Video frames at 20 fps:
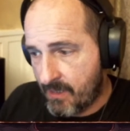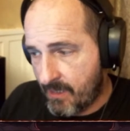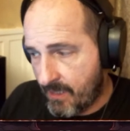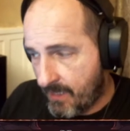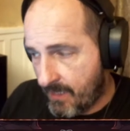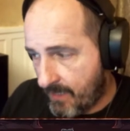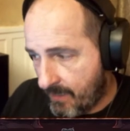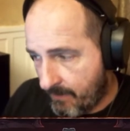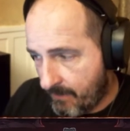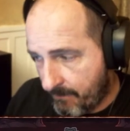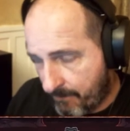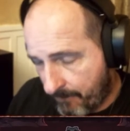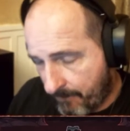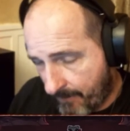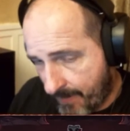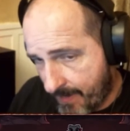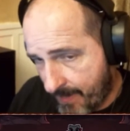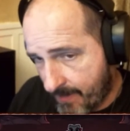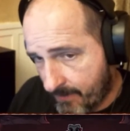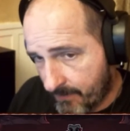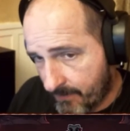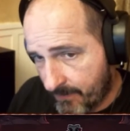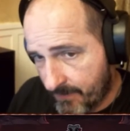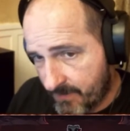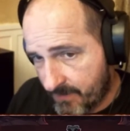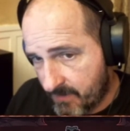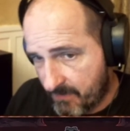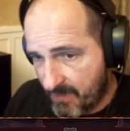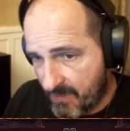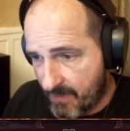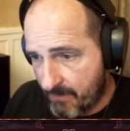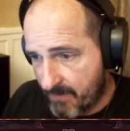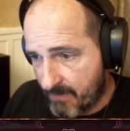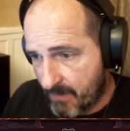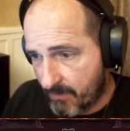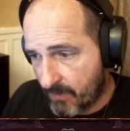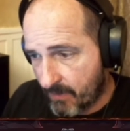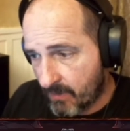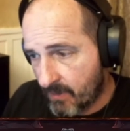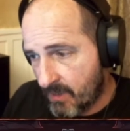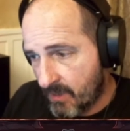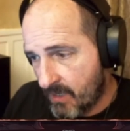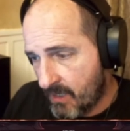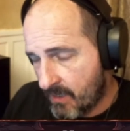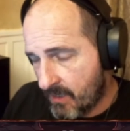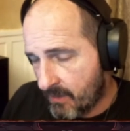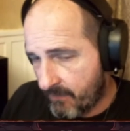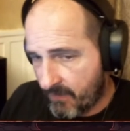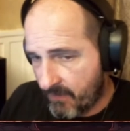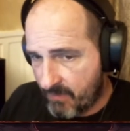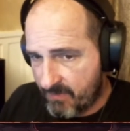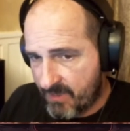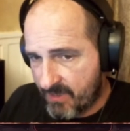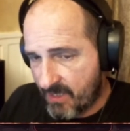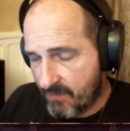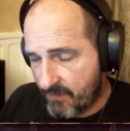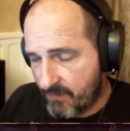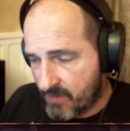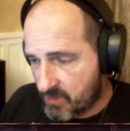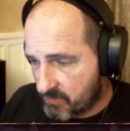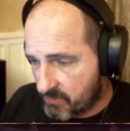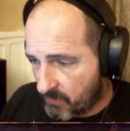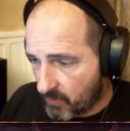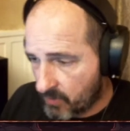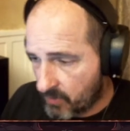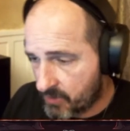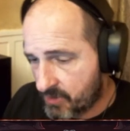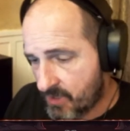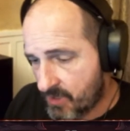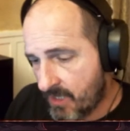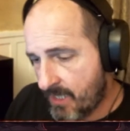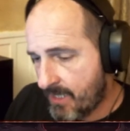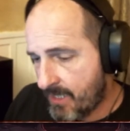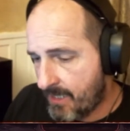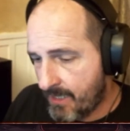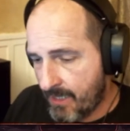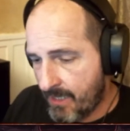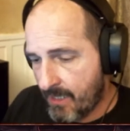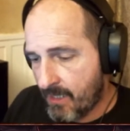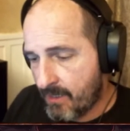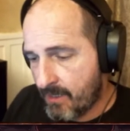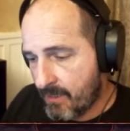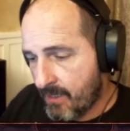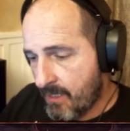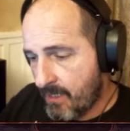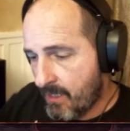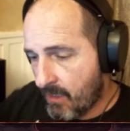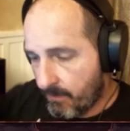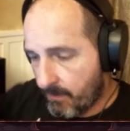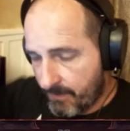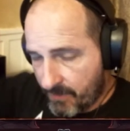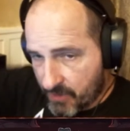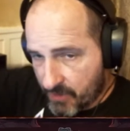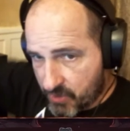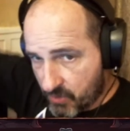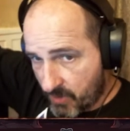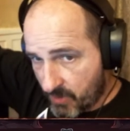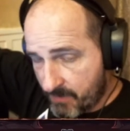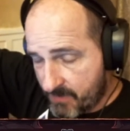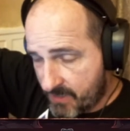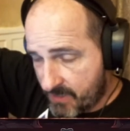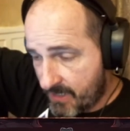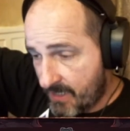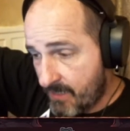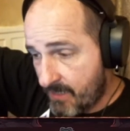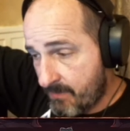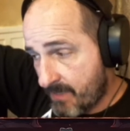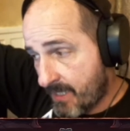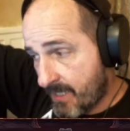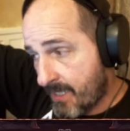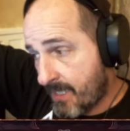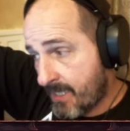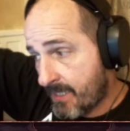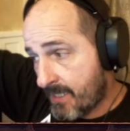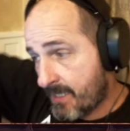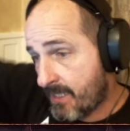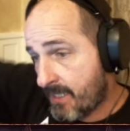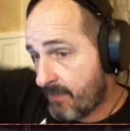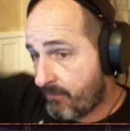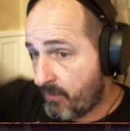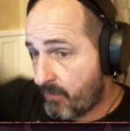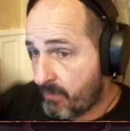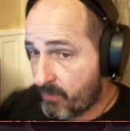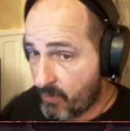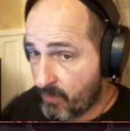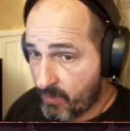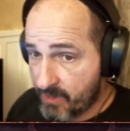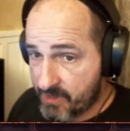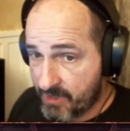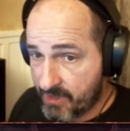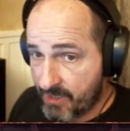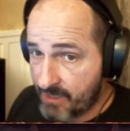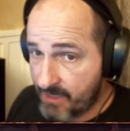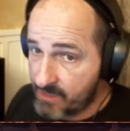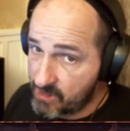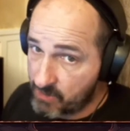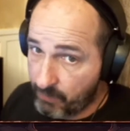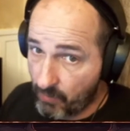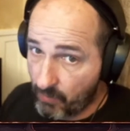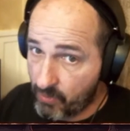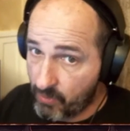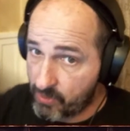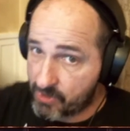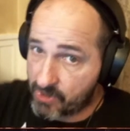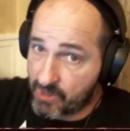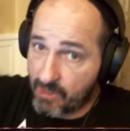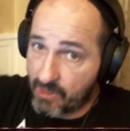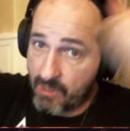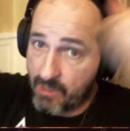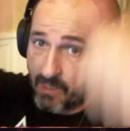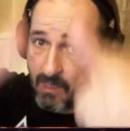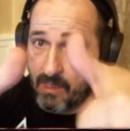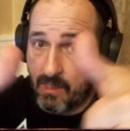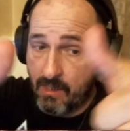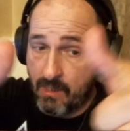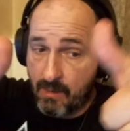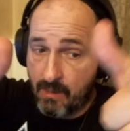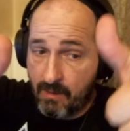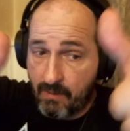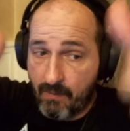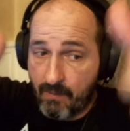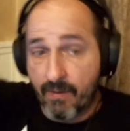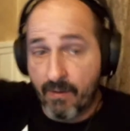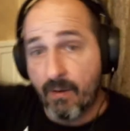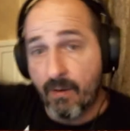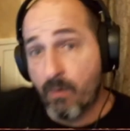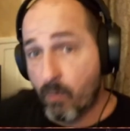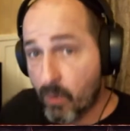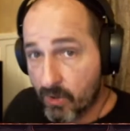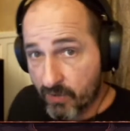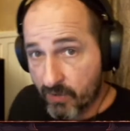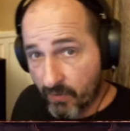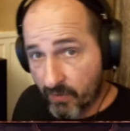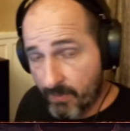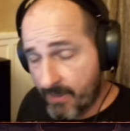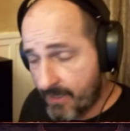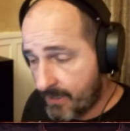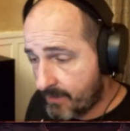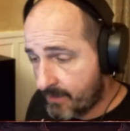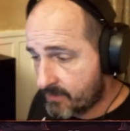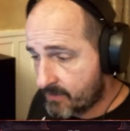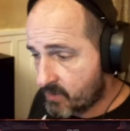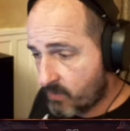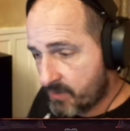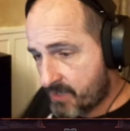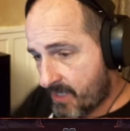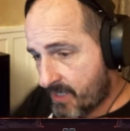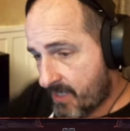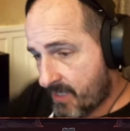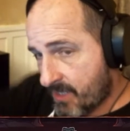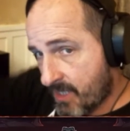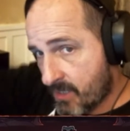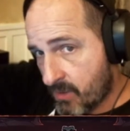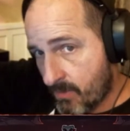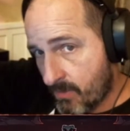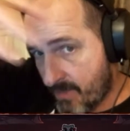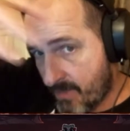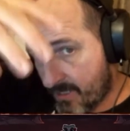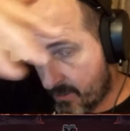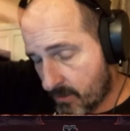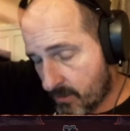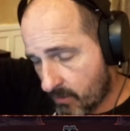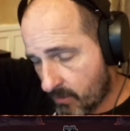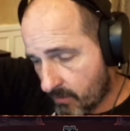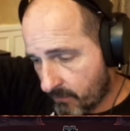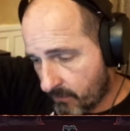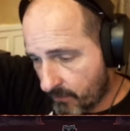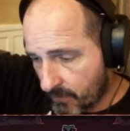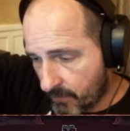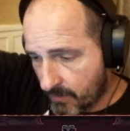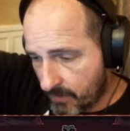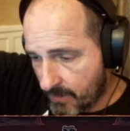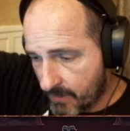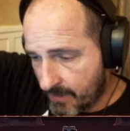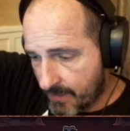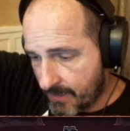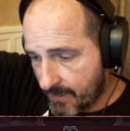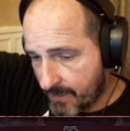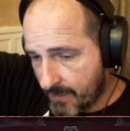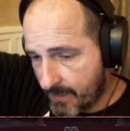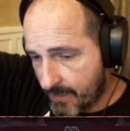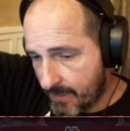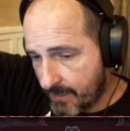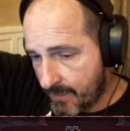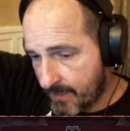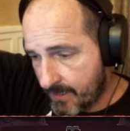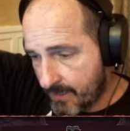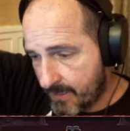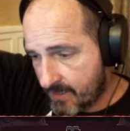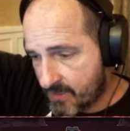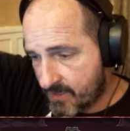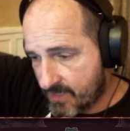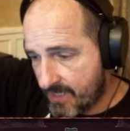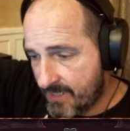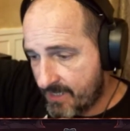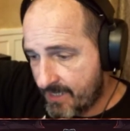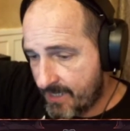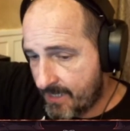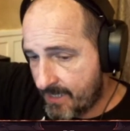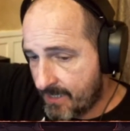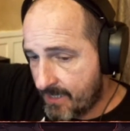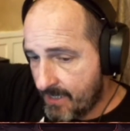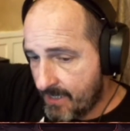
I'm proud to be a member of MDF Esports, helping the stream team. And if we progress into esports, works for me. So once again, thank you, Mad Dog, for extending